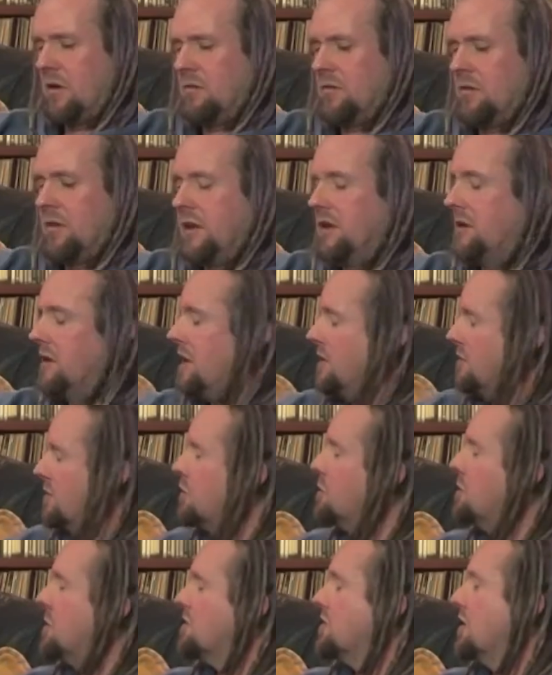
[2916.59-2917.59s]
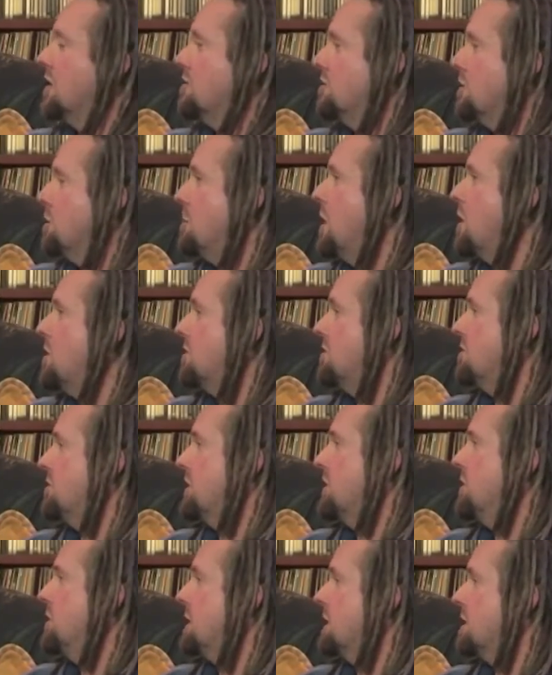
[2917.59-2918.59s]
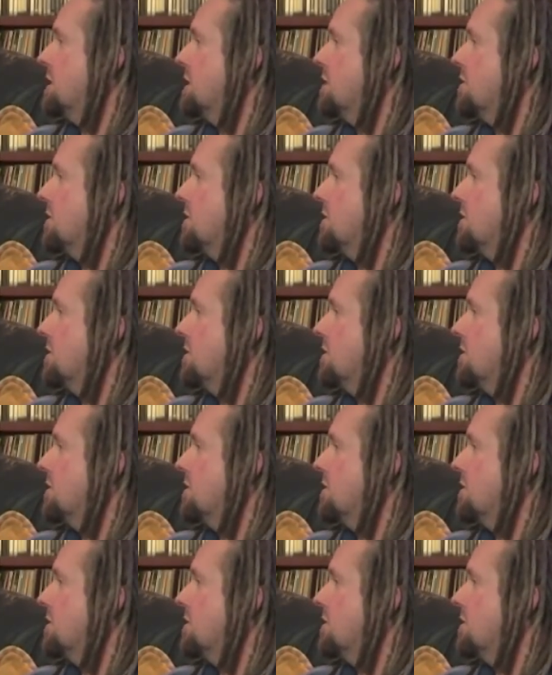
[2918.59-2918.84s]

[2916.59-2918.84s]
I've, it's almost like remote viewing.